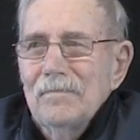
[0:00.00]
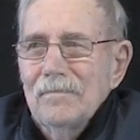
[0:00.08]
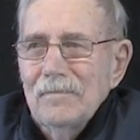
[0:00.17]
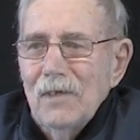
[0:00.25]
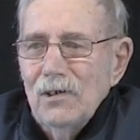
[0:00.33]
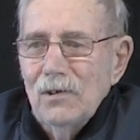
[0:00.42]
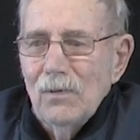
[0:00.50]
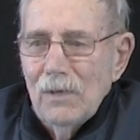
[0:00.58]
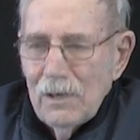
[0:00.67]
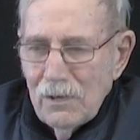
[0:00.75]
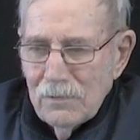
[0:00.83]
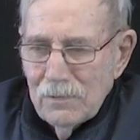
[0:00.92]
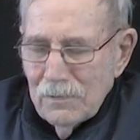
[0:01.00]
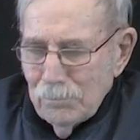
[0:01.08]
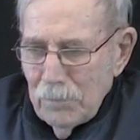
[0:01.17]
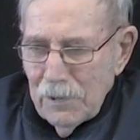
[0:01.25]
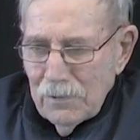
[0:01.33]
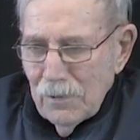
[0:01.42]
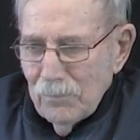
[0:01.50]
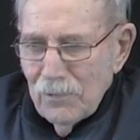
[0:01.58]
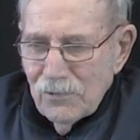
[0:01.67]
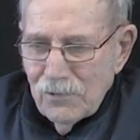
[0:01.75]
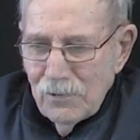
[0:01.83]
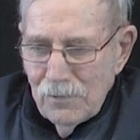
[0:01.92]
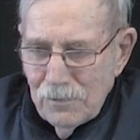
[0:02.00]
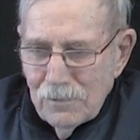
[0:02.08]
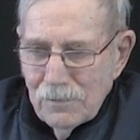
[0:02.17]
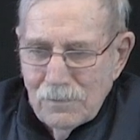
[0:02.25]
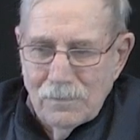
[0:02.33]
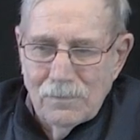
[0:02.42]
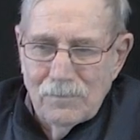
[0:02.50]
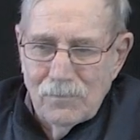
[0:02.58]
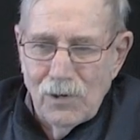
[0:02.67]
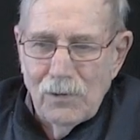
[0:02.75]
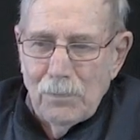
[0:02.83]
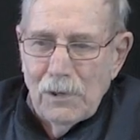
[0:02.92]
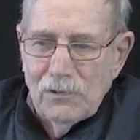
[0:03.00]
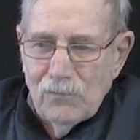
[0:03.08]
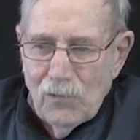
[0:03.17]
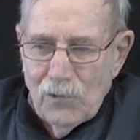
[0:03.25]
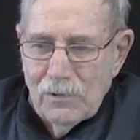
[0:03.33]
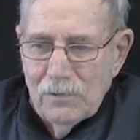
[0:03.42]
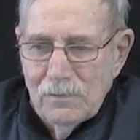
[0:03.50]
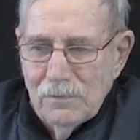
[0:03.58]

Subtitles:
And then you went out and picked up the stooks with a pitchfork,